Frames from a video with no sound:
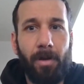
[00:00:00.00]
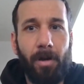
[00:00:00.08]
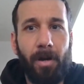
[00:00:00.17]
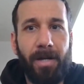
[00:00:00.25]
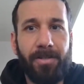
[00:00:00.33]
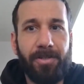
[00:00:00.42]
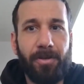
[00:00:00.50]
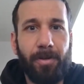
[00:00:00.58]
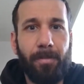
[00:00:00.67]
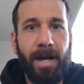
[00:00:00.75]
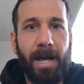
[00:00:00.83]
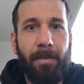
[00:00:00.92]
All right, so
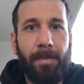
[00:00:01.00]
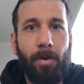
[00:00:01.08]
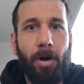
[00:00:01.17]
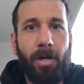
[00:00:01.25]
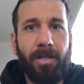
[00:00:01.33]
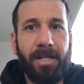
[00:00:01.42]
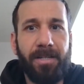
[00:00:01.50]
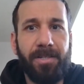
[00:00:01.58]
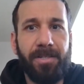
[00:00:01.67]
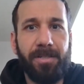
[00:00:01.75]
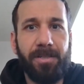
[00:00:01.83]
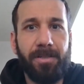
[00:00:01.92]
the Miami
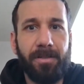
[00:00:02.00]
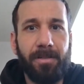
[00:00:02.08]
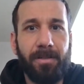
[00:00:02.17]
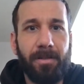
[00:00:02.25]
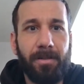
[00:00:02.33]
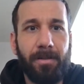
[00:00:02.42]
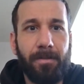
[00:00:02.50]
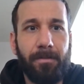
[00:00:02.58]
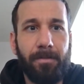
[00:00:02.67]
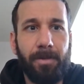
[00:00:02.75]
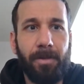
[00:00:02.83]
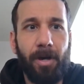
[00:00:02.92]
Marlins,
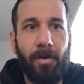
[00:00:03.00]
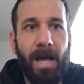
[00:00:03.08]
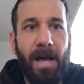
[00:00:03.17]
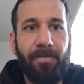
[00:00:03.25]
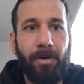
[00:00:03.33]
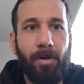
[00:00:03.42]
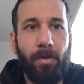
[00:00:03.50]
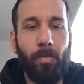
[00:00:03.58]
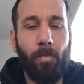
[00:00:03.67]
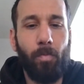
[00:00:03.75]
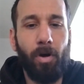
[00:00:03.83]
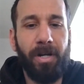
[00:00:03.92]
you know, have a
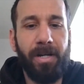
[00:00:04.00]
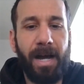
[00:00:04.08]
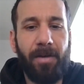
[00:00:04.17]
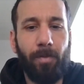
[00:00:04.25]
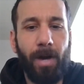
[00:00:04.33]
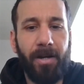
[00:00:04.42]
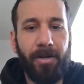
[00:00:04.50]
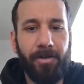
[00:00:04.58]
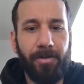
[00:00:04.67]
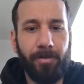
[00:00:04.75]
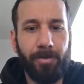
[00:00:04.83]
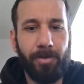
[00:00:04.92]
1-9
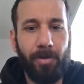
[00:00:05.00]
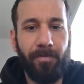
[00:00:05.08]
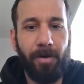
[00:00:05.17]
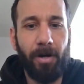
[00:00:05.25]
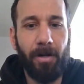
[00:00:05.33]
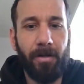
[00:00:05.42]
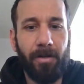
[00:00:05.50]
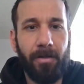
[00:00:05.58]
record so far.